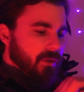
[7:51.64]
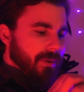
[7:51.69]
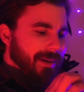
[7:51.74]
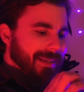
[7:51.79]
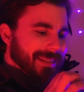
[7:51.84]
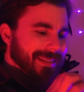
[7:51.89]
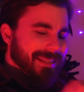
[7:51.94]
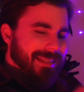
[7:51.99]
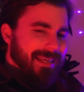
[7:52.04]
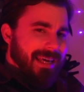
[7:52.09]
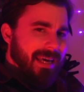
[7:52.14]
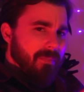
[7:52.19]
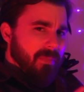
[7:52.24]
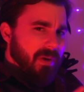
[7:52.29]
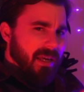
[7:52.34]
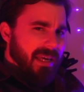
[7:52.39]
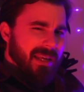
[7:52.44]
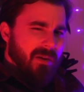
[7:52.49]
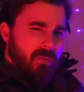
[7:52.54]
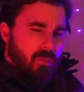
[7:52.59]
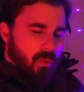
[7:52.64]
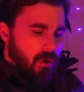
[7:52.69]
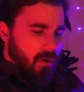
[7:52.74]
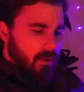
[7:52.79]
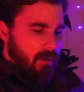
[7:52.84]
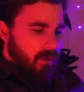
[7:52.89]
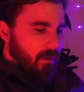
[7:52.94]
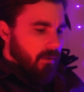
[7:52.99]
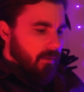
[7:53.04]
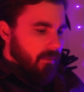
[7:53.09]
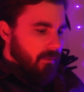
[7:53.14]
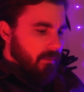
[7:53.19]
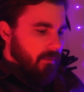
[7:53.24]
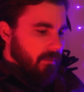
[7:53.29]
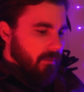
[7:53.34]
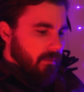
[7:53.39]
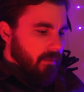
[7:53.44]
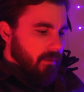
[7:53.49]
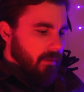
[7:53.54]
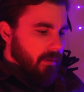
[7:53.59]
to escape inward,
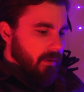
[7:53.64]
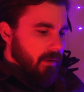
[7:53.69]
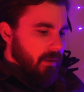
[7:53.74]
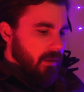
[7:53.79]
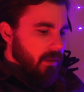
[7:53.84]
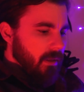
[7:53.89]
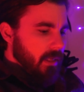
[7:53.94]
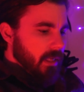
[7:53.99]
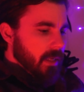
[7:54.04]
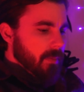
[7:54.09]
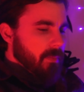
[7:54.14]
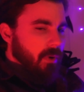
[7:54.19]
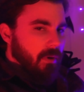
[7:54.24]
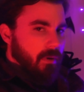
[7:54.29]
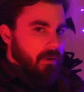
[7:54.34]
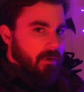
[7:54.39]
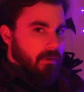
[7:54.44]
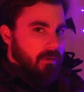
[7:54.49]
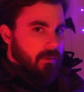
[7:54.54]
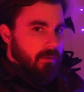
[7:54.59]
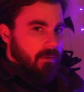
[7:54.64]
deeper